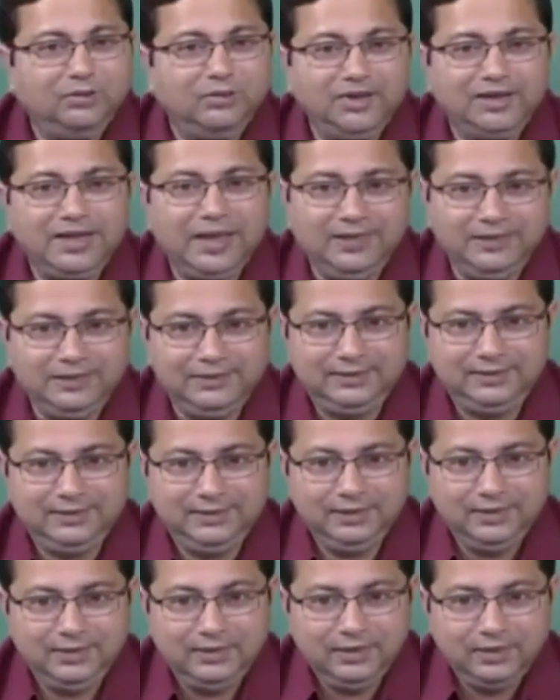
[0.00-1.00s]
or
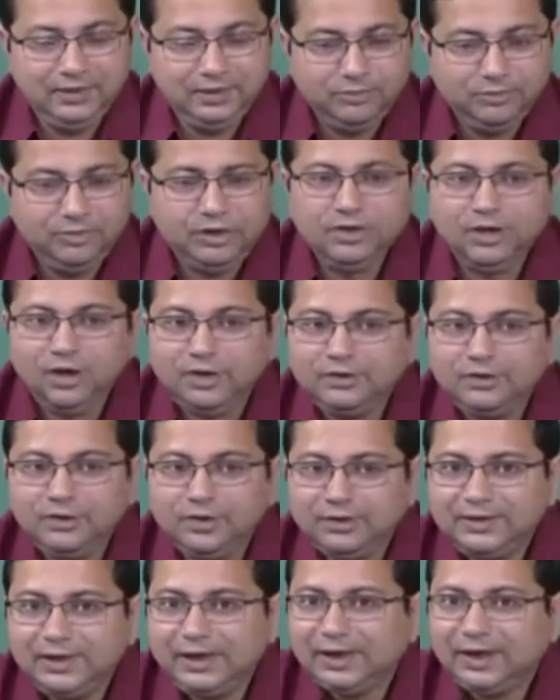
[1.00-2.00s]
missiles,
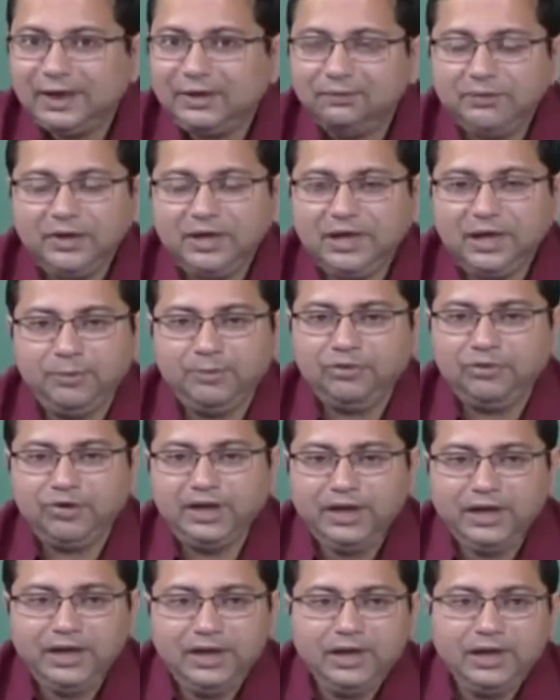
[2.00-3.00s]
because they can be
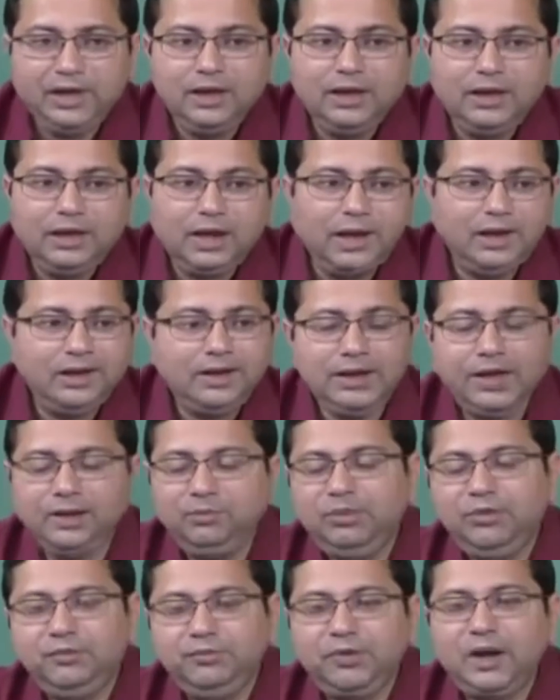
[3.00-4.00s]
kept ready and
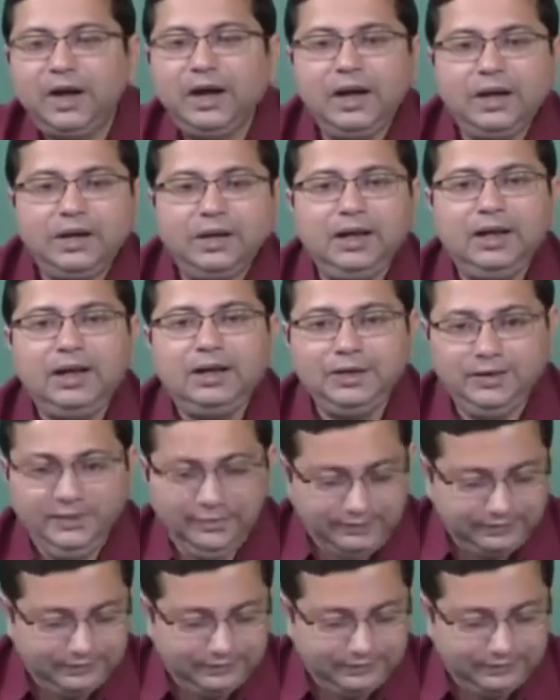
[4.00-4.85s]
can be fired at